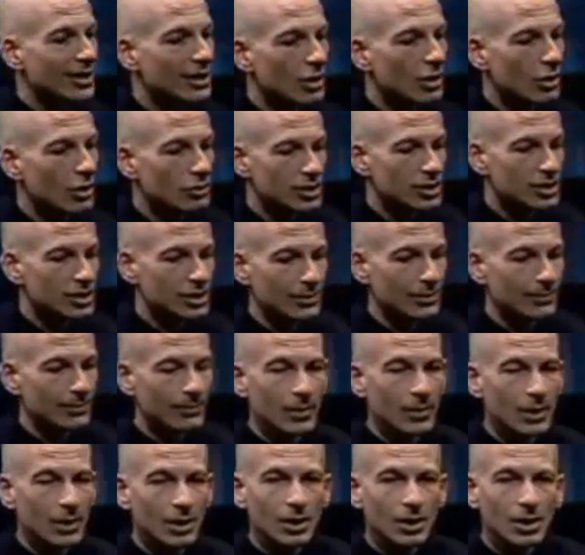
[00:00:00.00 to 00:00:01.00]
they noticed it.
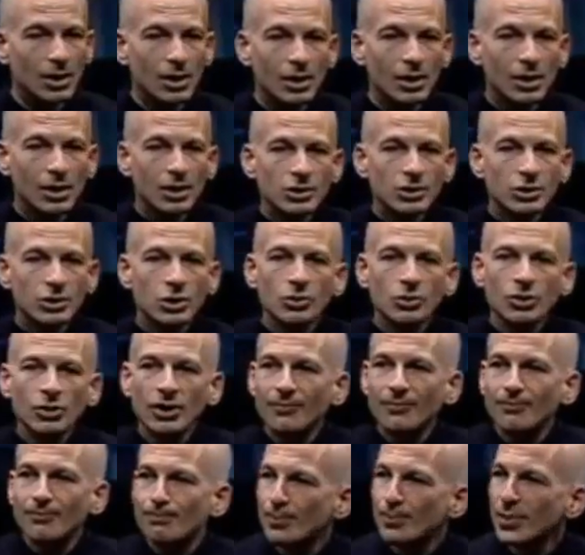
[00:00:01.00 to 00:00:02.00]
Two of
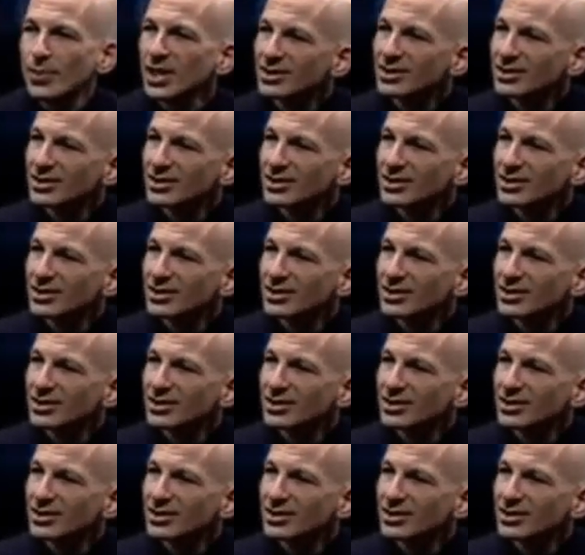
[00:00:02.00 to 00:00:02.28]
the big